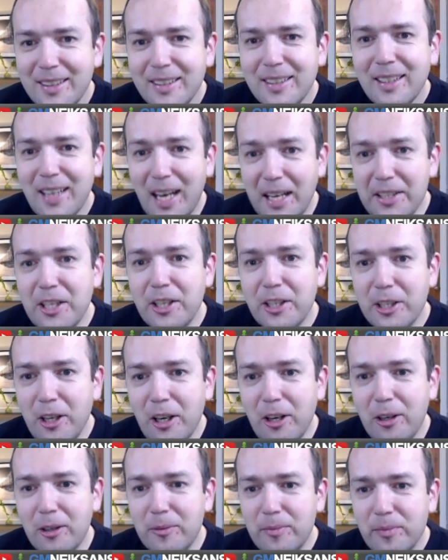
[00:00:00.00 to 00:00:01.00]
And there you
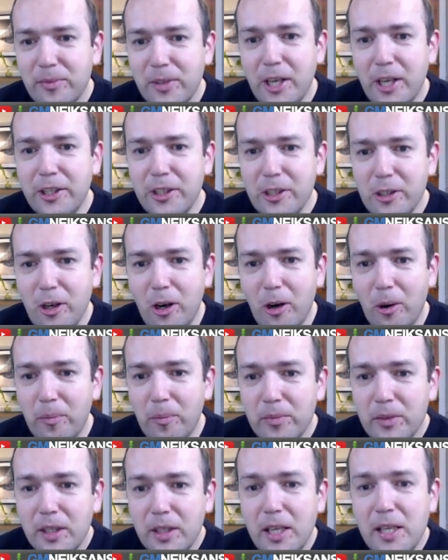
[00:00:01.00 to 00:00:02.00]
go. There you go.
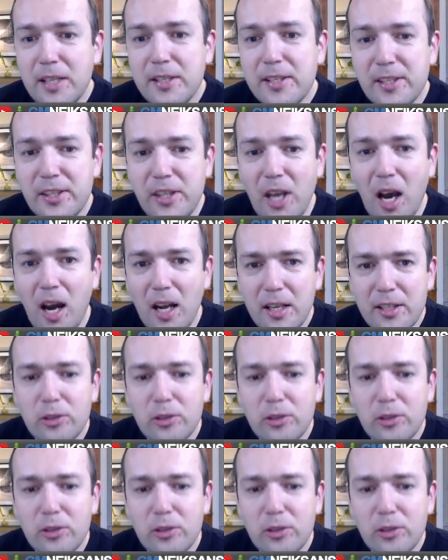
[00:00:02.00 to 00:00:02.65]
He starts